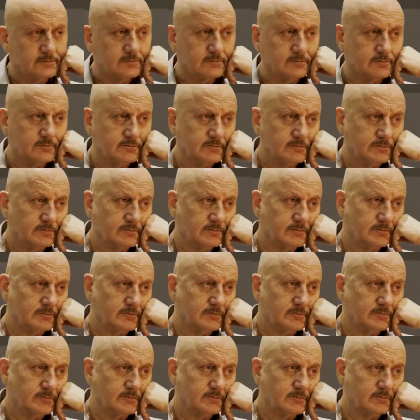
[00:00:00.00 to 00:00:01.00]
From common
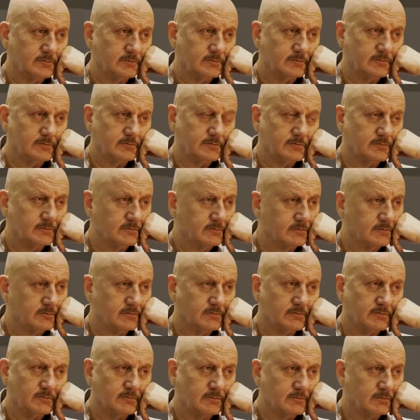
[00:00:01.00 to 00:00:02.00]
set to small
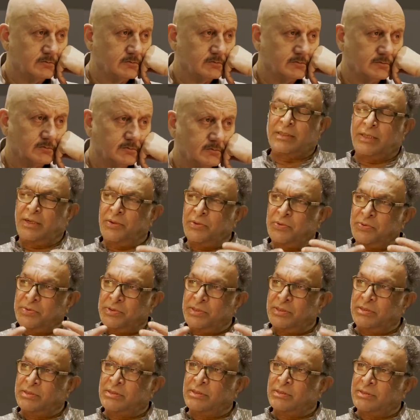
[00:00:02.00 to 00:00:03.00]
actors,
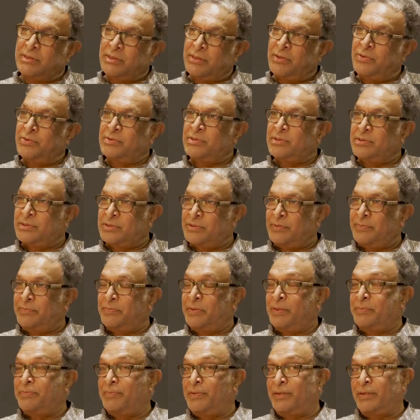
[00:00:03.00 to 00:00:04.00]
thousands and thousands of
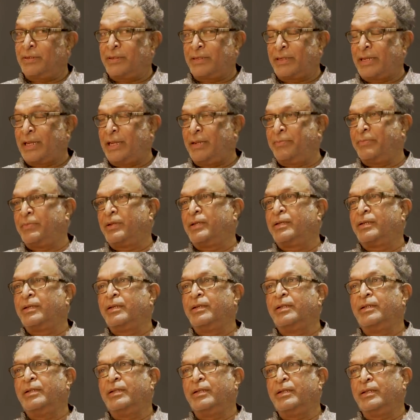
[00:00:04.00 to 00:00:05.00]
people came and,
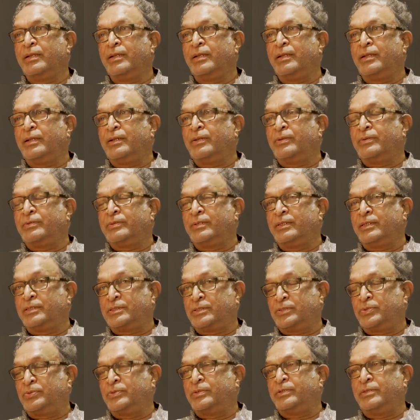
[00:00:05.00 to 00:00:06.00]
they
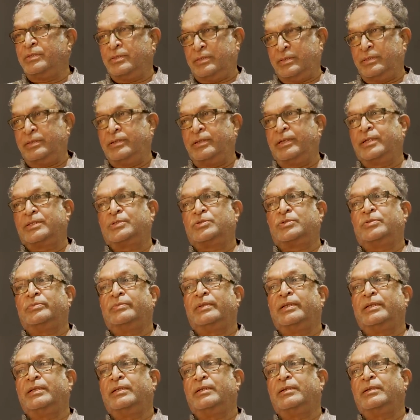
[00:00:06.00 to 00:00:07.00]
stood next to
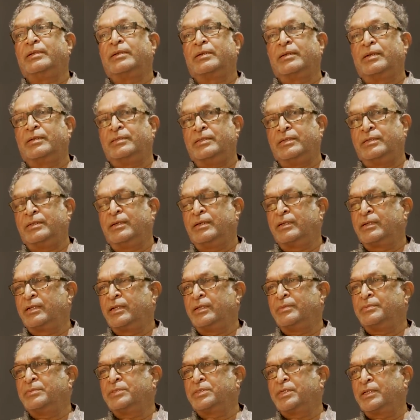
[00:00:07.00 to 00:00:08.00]
me. Radhika
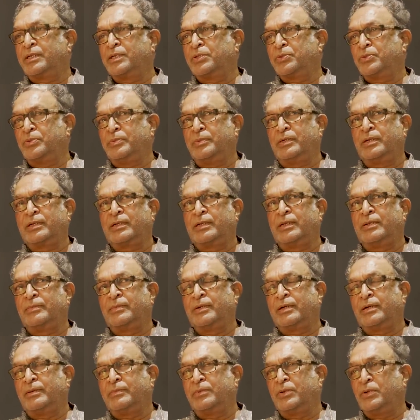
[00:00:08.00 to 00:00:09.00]
came, Sharad Kumar came,
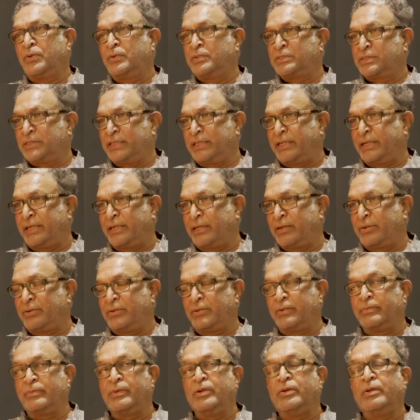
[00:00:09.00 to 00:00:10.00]
Kamal was there.
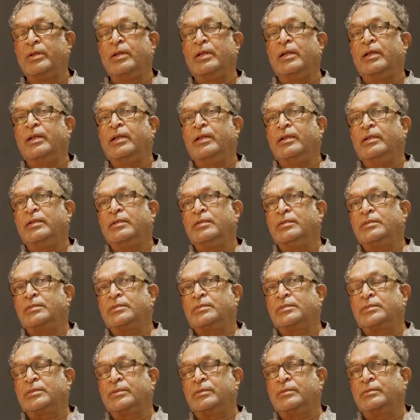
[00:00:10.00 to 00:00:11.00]

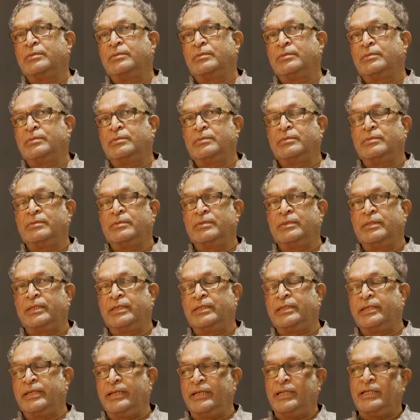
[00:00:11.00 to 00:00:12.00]
So
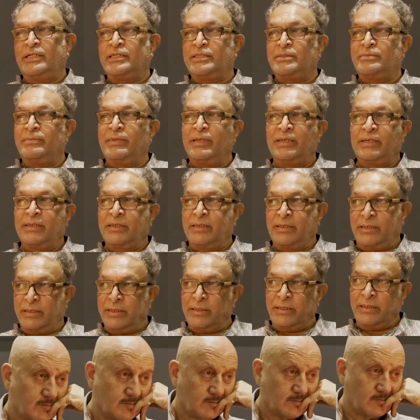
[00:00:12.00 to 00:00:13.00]
that gives me a
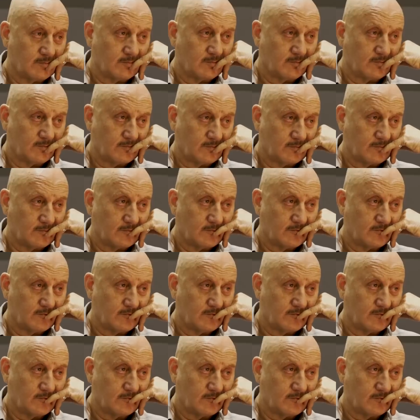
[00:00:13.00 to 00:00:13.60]
lucky.